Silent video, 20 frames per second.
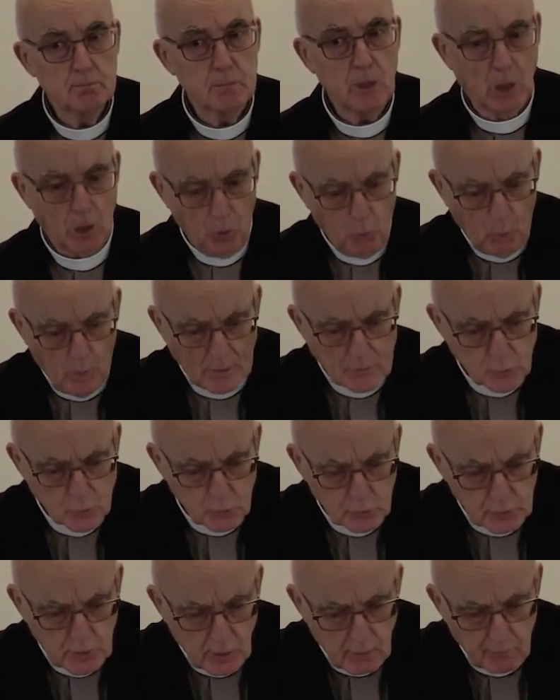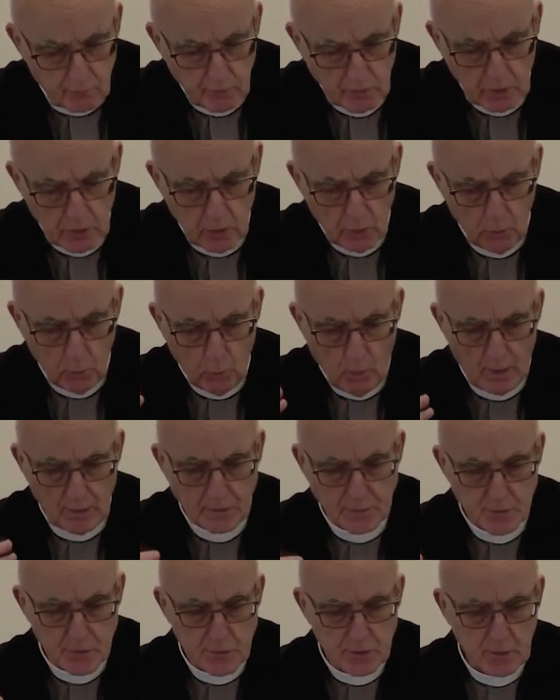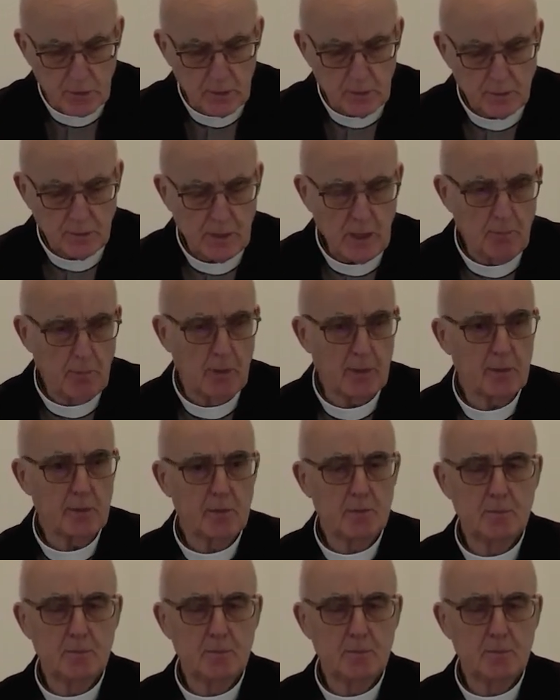How one should love one's neighbour.